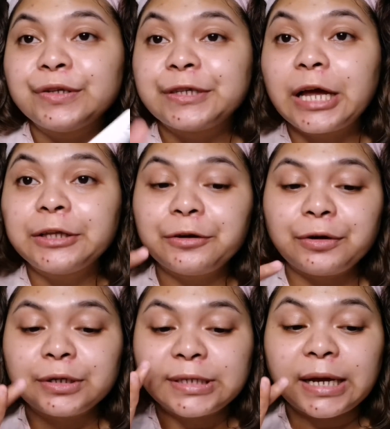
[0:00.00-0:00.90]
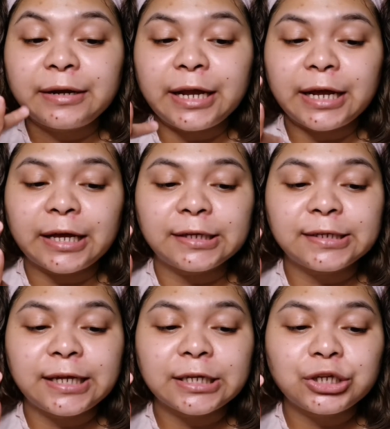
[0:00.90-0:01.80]
sa wrinkles,
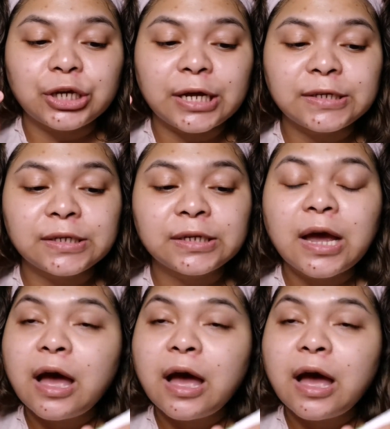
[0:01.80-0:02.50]
not just